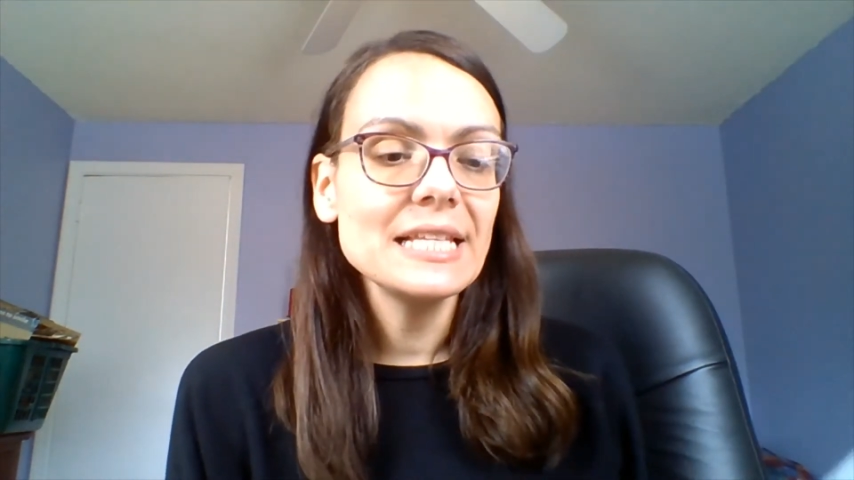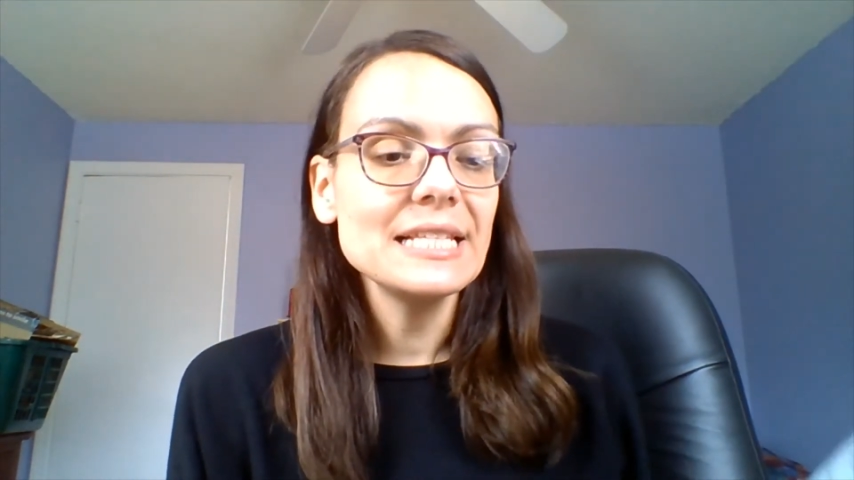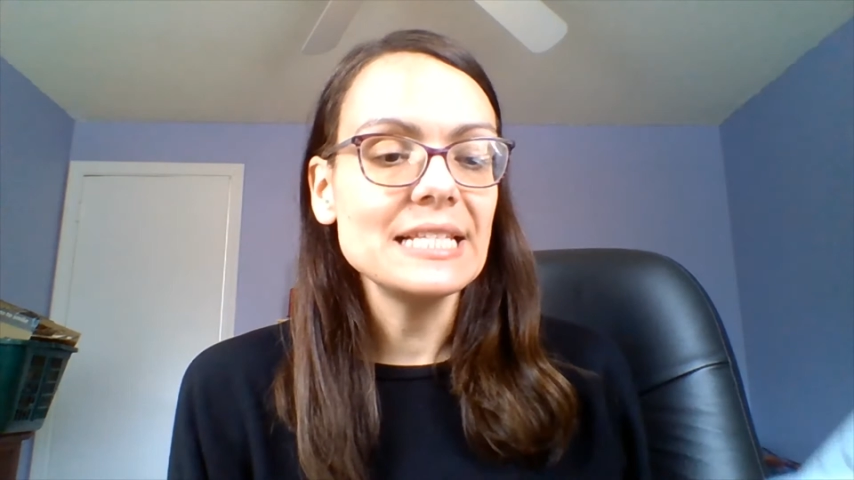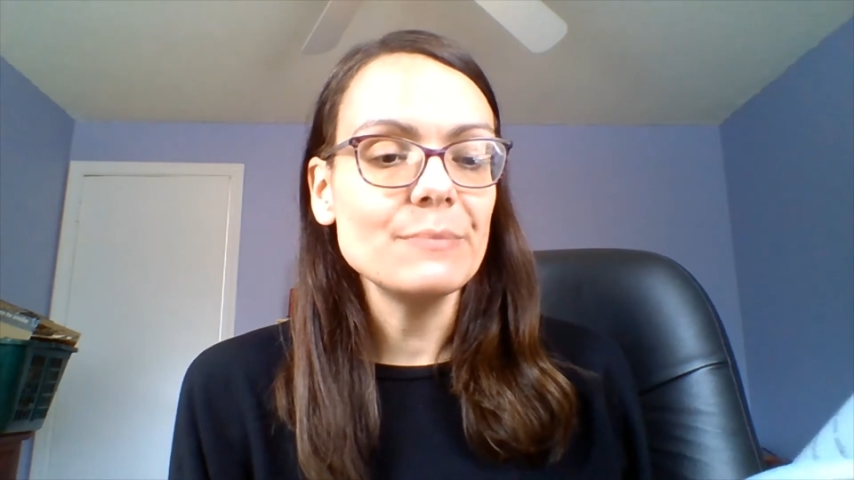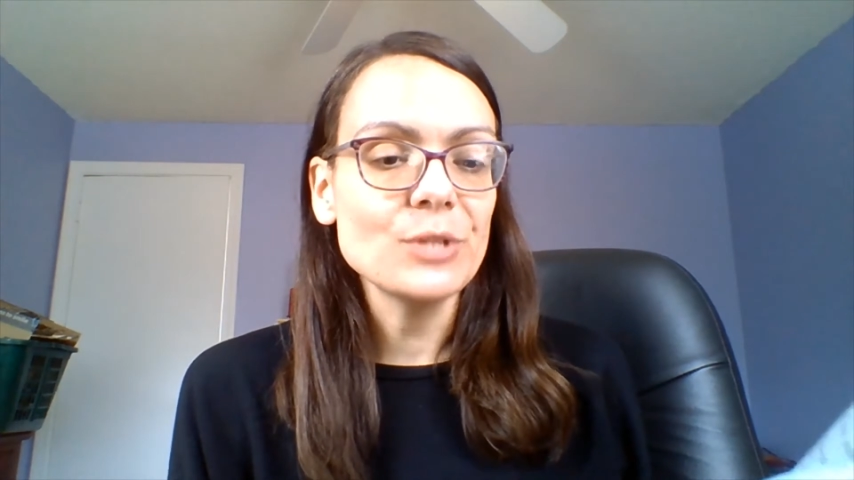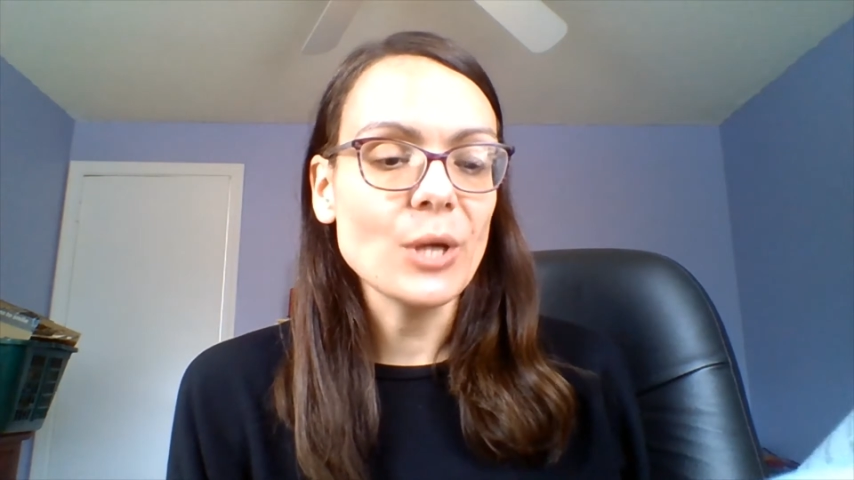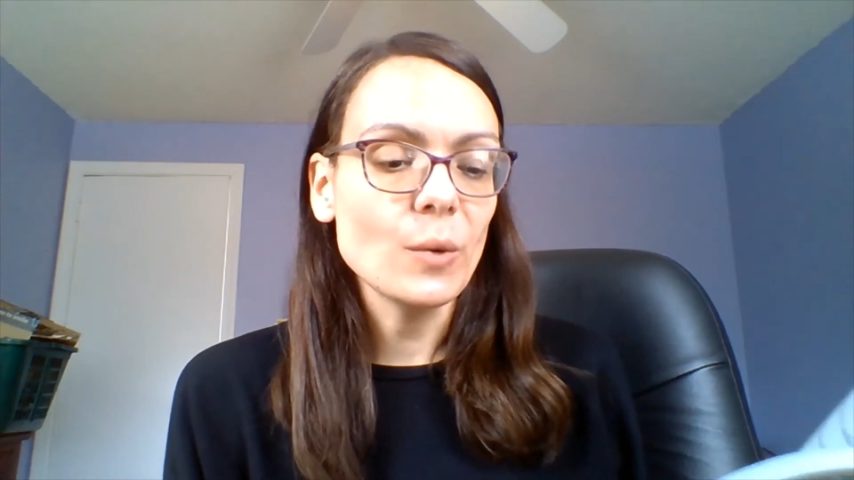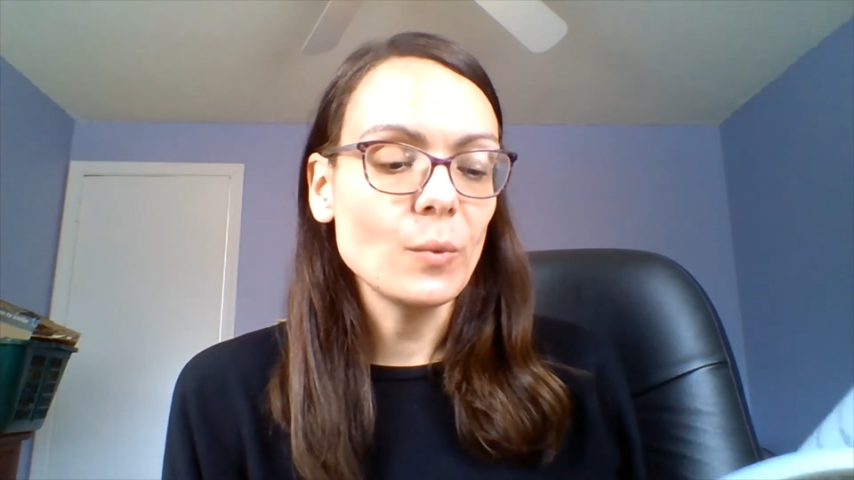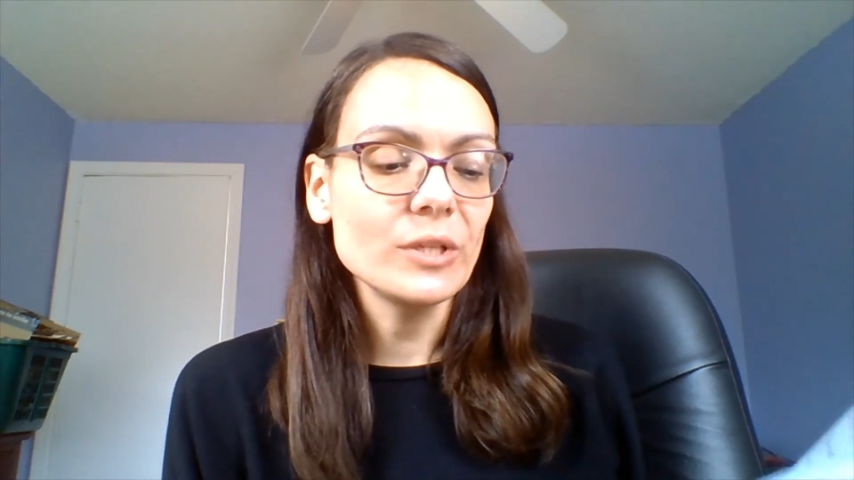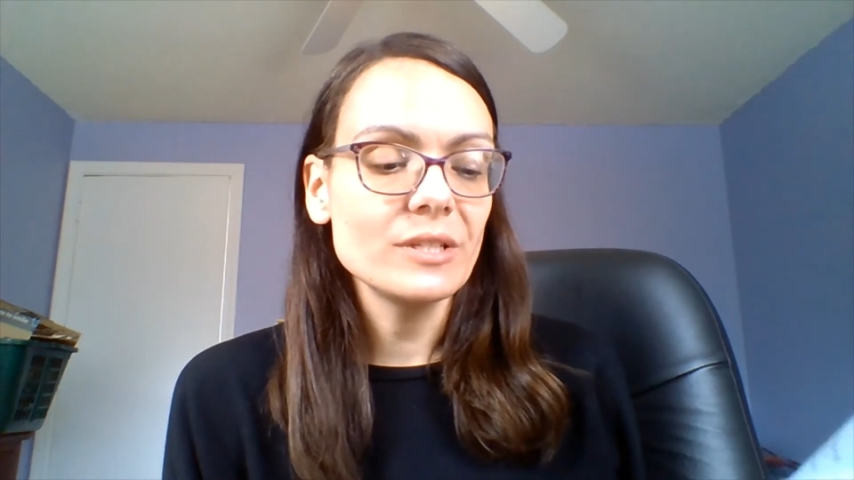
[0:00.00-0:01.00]
the deep
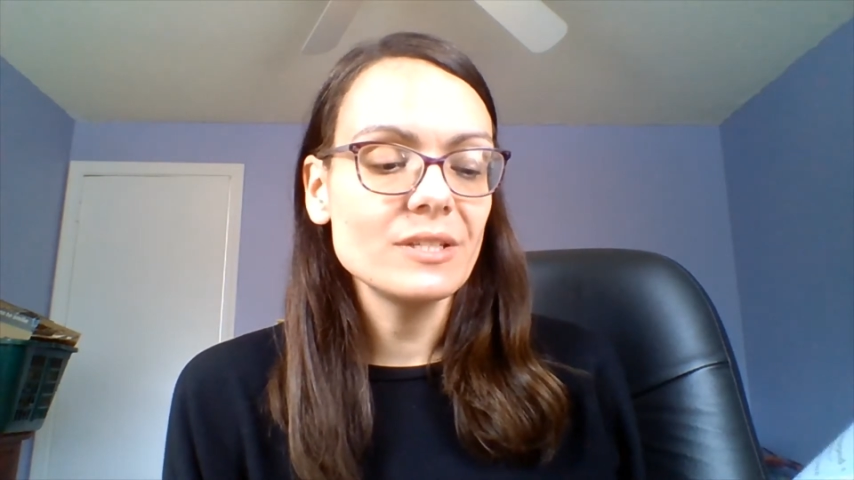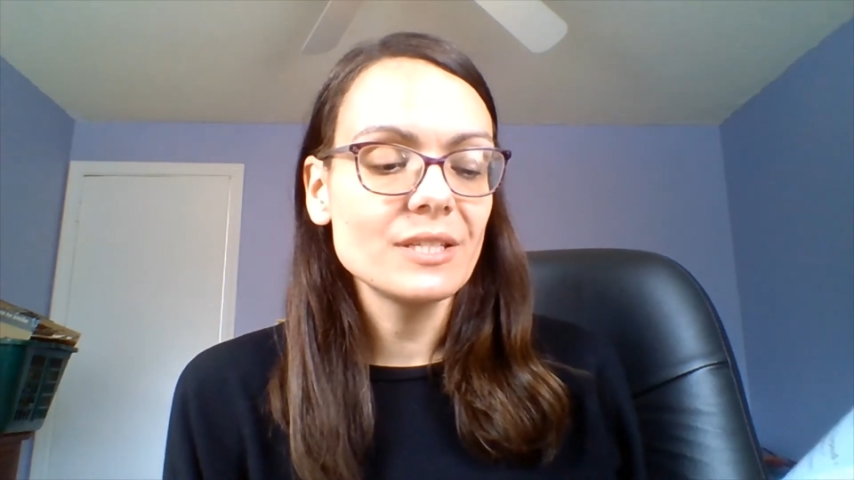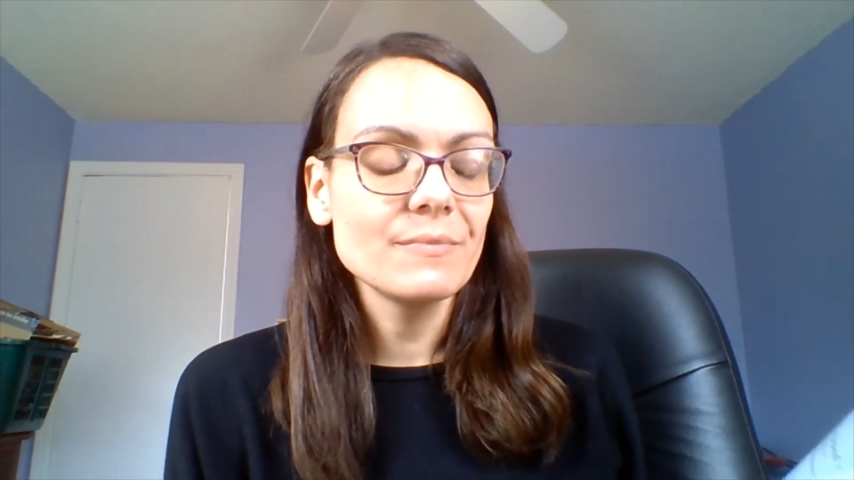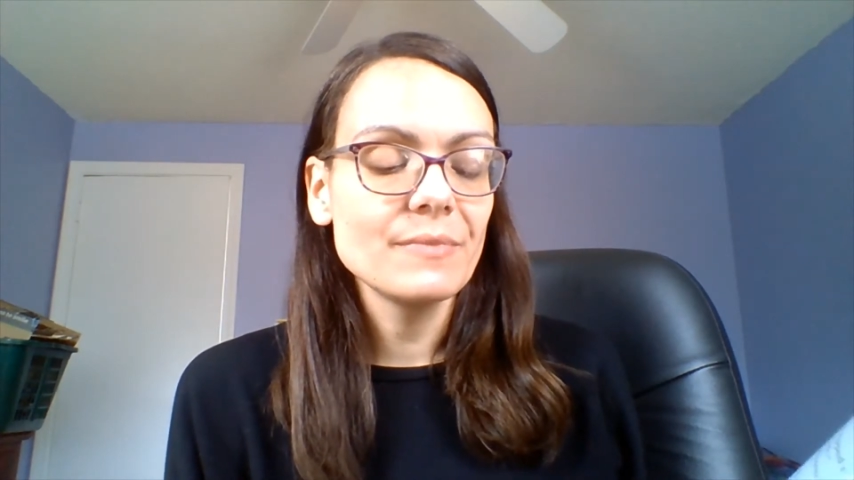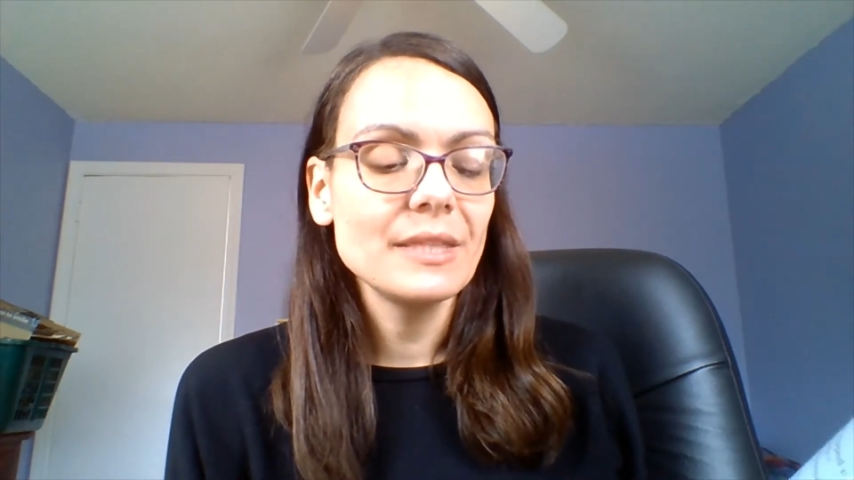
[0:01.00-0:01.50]
dark woods.